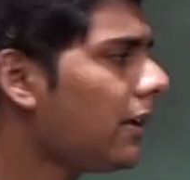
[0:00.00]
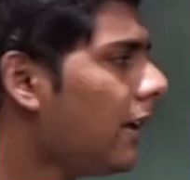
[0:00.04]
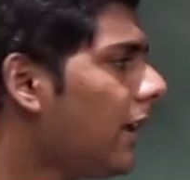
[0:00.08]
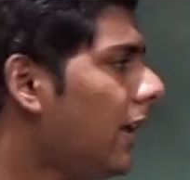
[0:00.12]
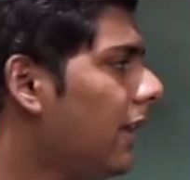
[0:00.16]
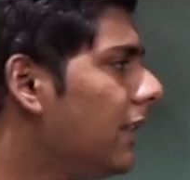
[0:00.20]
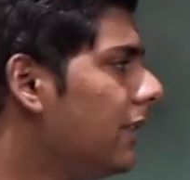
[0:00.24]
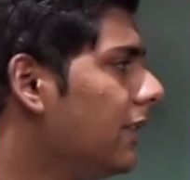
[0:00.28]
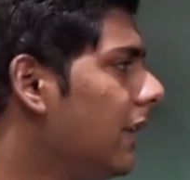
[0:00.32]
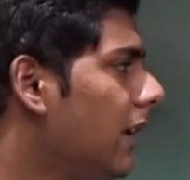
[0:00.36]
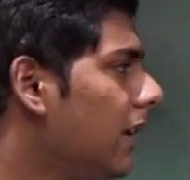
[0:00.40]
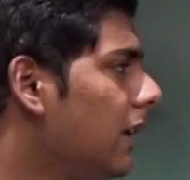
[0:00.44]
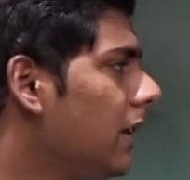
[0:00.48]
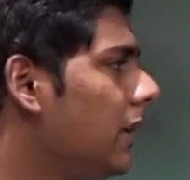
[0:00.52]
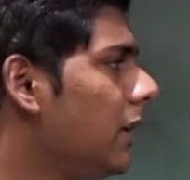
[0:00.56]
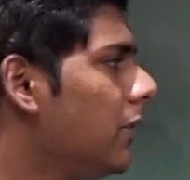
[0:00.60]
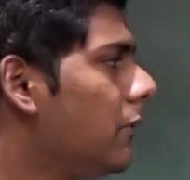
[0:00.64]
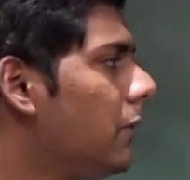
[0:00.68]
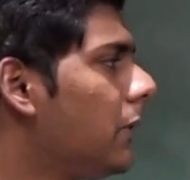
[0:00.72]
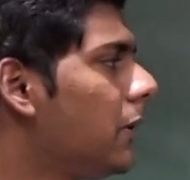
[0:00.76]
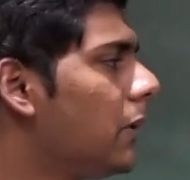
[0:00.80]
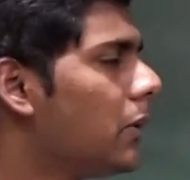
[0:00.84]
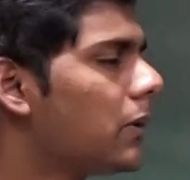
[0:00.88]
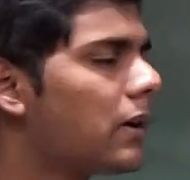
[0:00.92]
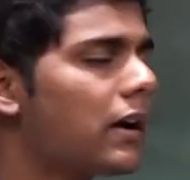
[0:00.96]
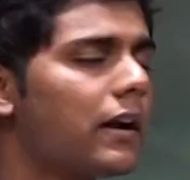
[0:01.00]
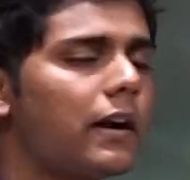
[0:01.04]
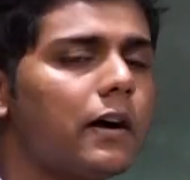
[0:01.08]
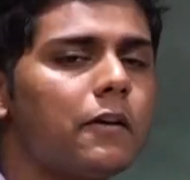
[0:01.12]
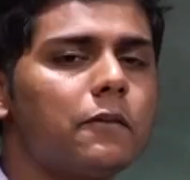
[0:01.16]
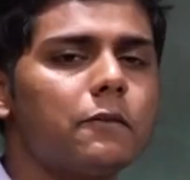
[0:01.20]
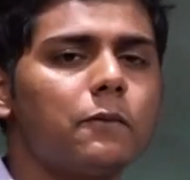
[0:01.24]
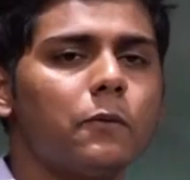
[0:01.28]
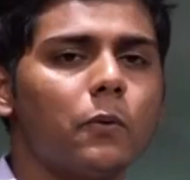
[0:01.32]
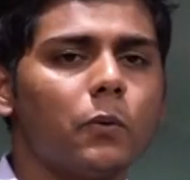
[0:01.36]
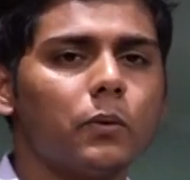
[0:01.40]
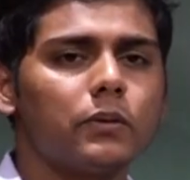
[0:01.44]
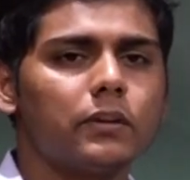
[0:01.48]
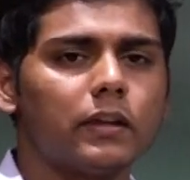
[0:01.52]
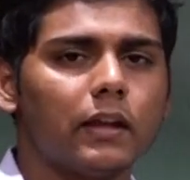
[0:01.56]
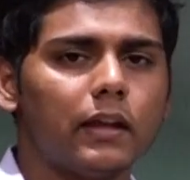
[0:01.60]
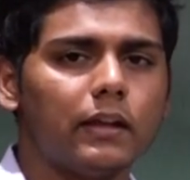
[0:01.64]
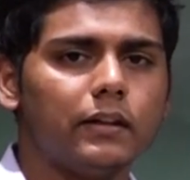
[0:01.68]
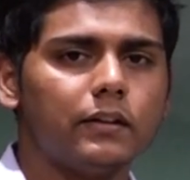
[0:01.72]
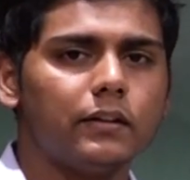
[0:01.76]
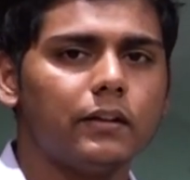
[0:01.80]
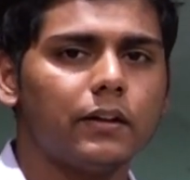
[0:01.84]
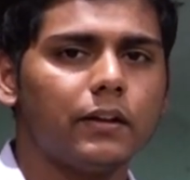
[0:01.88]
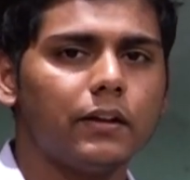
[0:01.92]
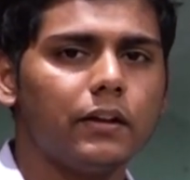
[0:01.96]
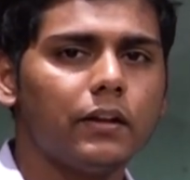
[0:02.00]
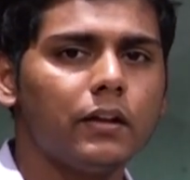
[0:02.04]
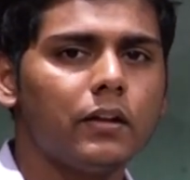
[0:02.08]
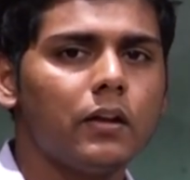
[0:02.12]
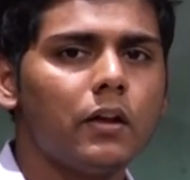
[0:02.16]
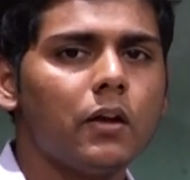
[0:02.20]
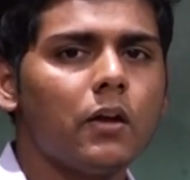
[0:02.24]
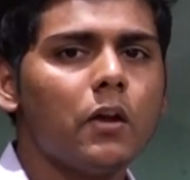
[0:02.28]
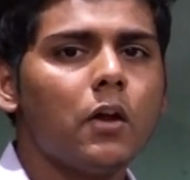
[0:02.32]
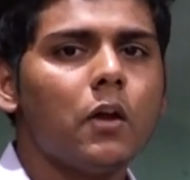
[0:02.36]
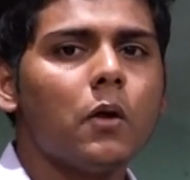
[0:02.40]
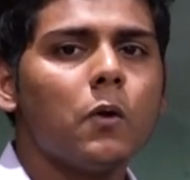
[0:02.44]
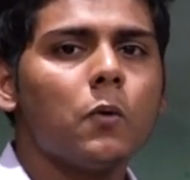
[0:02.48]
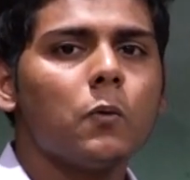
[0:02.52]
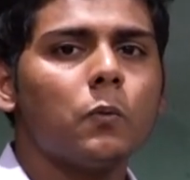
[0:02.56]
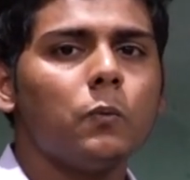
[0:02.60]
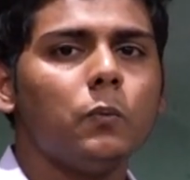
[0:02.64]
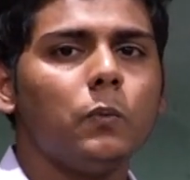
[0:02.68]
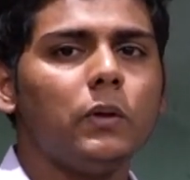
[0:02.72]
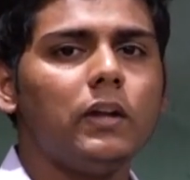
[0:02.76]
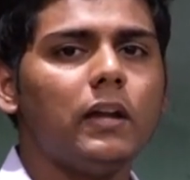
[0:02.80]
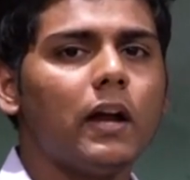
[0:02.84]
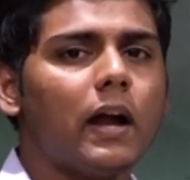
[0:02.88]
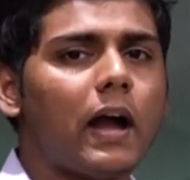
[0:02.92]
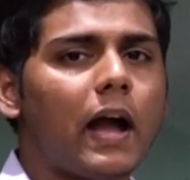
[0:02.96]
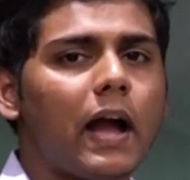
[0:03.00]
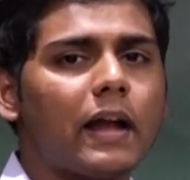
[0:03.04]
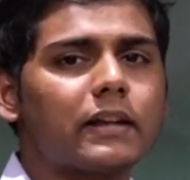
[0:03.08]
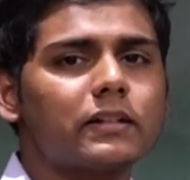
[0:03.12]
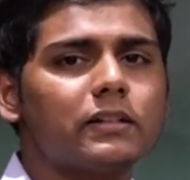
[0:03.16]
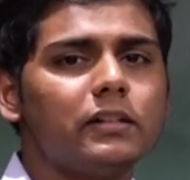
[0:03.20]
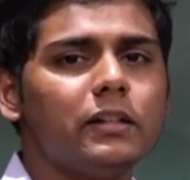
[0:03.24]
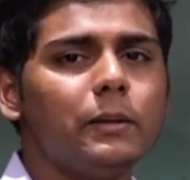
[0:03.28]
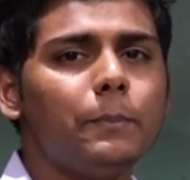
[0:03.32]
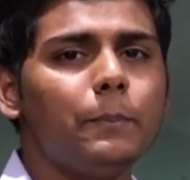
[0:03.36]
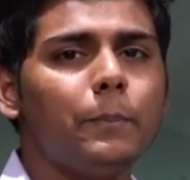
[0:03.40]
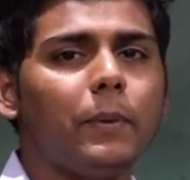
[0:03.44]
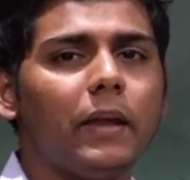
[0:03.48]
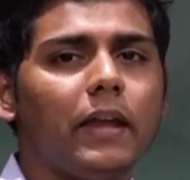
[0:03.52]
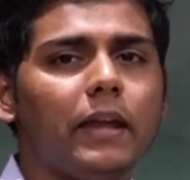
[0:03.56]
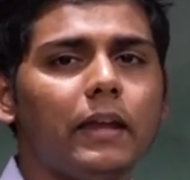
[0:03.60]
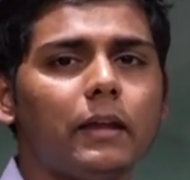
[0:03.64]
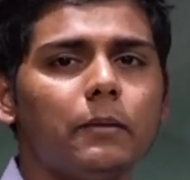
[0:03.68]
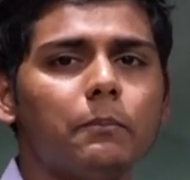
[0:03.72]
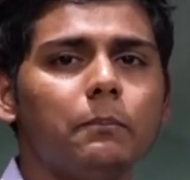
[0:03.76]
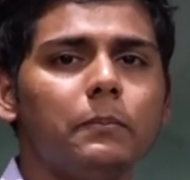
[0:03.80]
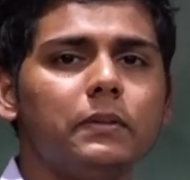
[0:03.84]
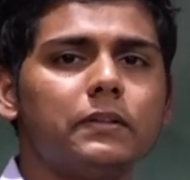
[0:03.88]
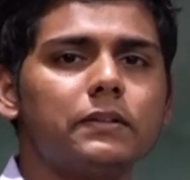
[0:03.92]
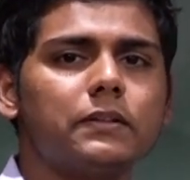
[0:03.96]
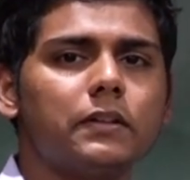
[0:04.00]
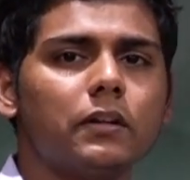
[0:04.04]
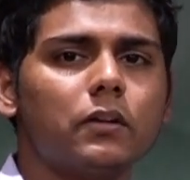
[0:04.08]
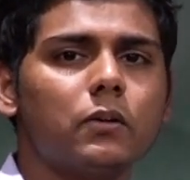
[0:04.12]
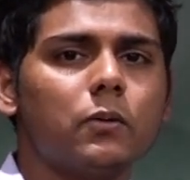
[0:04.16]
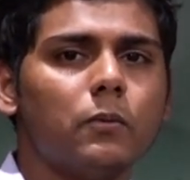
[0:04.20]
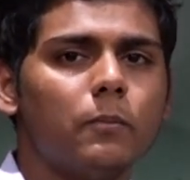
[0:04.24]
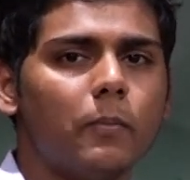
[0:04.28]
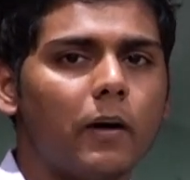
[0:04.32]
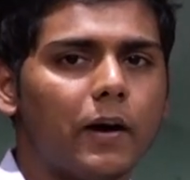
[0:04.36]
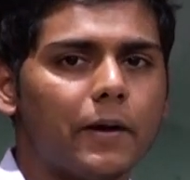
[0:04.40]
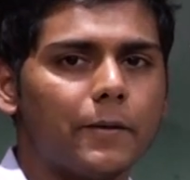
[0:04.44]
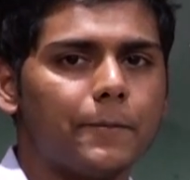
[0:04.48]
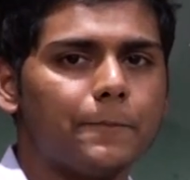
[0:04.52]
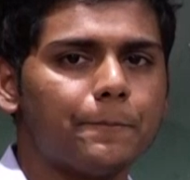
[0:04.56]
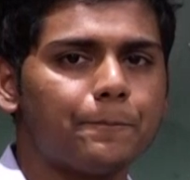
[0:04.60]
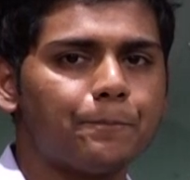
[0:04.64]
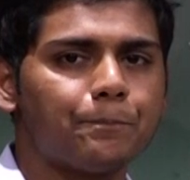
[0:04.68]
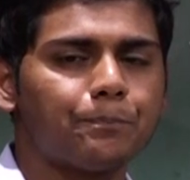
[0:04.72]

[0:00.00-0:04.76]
And then if you look at our fourth entry, we are actually paying Mr. Kumar.